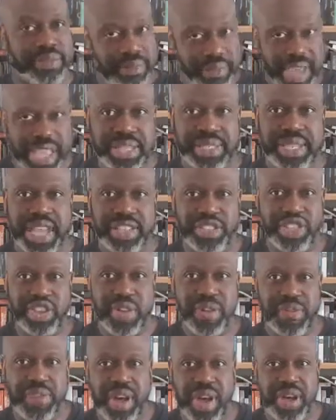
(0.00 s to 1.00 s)
Make sense
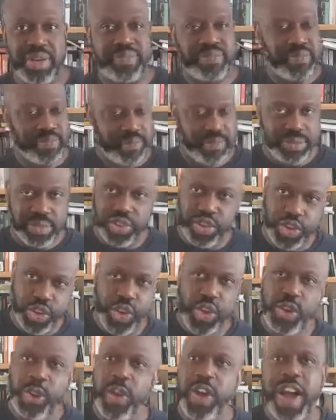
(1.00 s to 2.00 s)
so far?
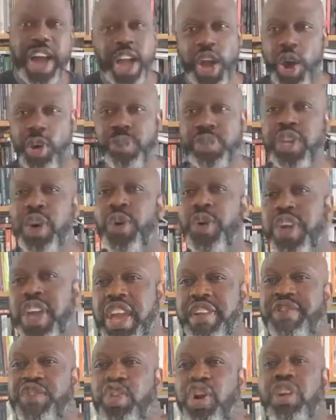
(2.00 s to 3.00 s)
Good, I hope so.
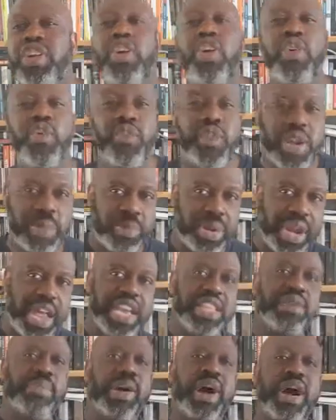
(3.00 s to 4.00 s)
If not,
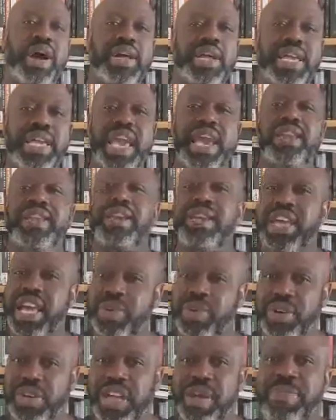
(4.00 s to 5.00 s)
replay the part again
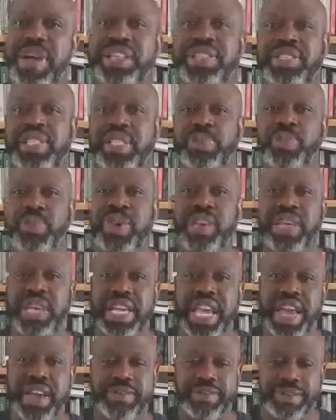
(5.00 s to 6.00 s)
and we'll come back to this point
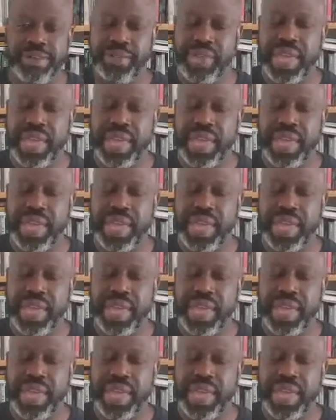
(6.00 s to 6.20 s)
again.